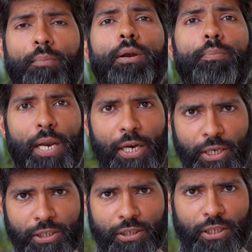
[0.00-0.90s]
But many
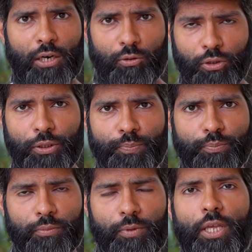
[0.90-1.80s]
teachers are good.
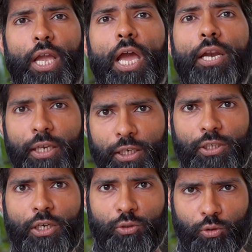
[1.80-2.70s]
They encourage
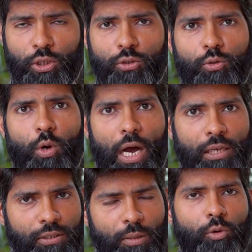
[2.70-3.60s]
their students to
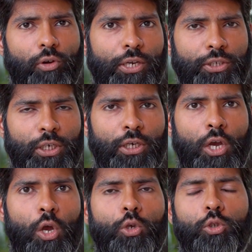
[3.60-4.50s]
ask some question
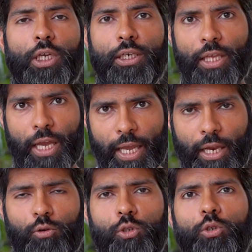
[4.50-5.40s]
so that they
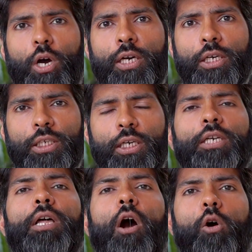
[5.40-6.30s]
can also understand
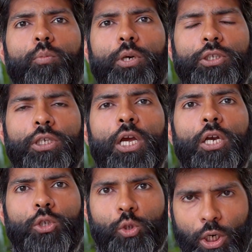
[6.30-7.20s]
it, how much
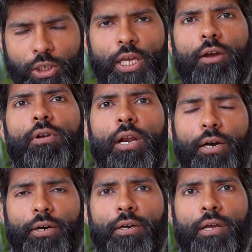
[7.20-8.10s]
students have
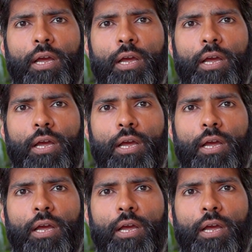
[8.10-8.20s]
learned.